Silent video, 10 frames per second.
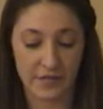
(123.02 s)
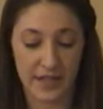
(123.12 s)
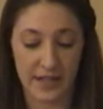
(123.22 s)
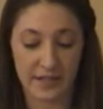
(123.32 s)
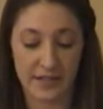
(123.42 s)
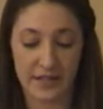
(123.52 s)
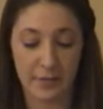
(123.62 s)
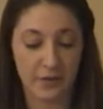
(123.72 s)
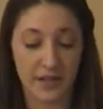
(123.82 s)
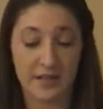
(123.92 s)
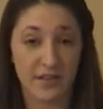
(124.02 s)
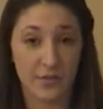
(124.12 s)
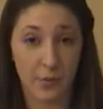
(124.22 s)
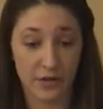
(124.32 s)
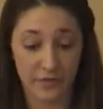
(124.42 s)
of tickets that releases
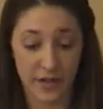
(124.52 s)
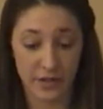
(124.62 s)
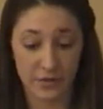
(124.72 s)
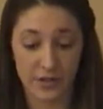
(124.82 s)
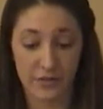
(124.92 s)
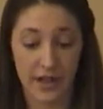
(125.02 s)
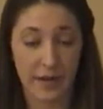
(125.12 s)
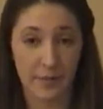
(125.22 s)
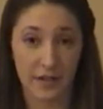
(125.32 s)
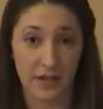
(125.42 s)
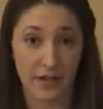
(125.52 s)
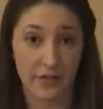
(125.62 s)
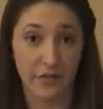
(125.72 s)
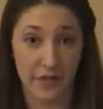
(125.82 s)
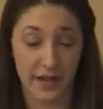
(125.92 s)
sport venues of liability
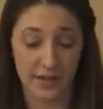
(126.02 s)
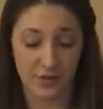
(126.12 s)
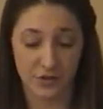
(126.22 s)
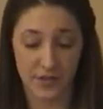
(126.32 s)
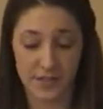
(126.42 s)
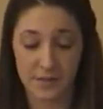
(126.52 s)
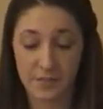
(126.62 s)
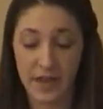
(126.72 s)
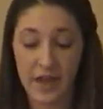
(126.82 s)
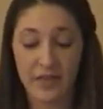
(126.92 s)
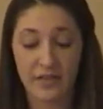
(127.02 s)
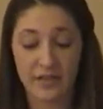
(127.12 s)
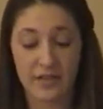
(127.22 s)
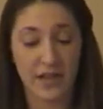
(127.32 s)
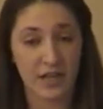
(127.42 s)
to the fan injuries.
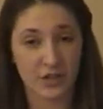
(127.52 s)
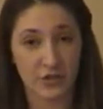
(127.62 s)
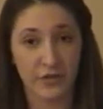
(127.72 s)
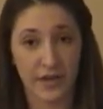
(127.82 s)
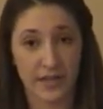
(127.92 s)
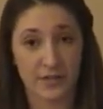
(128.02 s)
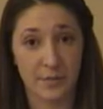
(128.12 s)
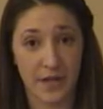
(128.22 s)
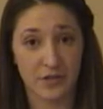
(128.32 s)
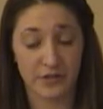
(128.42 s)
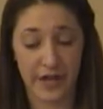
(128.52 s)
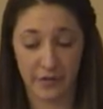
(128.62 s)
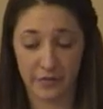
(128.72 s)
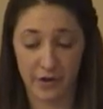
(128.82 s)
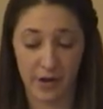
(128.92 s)
This is the injured fan's major
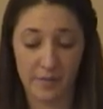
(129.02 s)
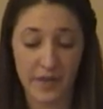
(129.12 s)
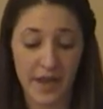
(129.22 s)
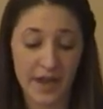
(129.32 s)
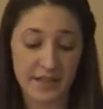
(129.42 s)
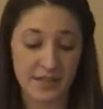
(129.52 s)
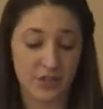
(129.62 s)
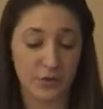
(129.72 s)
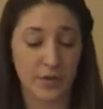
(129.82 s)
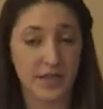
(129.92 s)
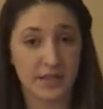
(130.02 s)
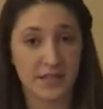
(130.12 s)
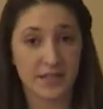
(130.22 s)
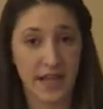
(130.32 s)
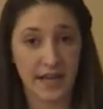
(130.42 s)
downfall. Since arenas
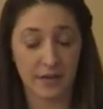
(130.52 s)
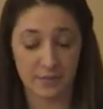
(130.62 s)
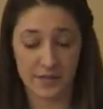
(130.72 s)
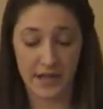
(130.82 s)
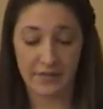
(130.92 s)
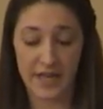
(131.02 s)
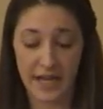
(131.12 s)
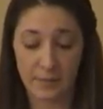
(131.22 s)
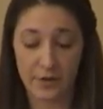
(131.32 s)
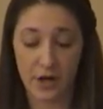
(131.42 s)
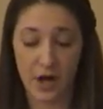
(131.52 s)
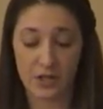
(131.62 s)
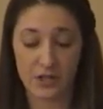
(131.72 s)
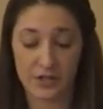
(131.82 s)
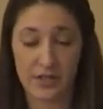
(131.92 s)
and stadiums have taken
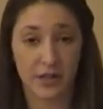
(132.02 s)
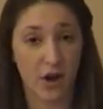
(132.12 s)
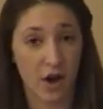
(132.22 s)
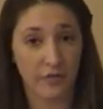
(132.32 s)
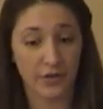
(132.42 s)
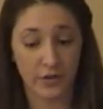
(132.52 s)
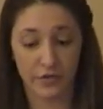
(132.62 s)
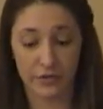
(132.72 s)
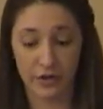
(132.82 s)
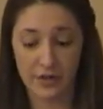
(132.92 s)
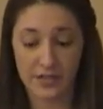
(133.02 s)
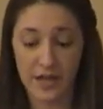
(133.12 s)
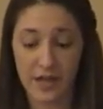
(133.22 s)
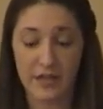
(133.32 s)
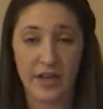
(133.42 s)
precautions that are often overlooked,
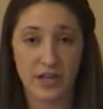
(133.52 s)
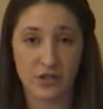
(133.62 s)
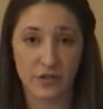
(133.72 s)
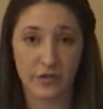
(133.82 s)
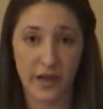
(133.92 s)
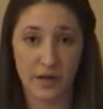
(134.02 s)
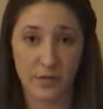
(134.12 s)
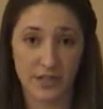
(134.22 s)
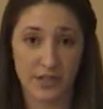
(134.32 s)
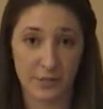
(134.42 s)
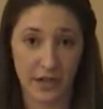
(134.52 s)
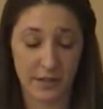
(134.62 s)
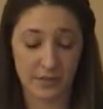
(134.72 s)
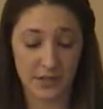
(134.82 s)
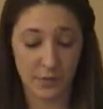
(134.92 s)
the injured fan wants to
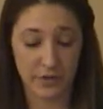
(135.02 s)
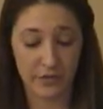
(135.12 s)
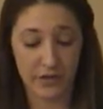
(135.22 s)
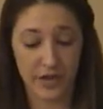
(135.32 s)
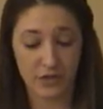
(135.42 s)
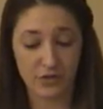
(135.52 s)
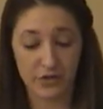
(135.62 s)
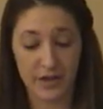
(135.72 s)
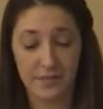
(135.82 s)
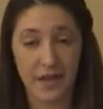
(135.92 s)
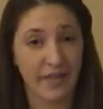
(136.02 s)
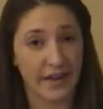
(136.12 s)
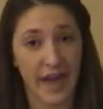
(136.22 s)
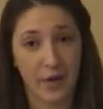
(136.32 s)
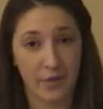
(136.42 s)
blame someone for the injury, and
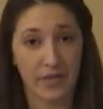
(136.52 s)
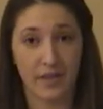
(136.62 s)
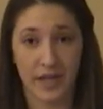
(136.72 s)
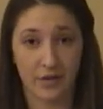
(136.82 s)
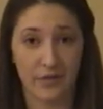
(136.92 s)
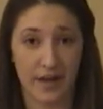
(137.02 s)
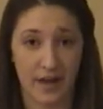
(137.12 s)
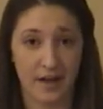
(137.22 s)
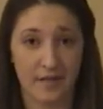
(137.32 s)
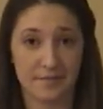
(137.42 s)
they can't win the legal fight.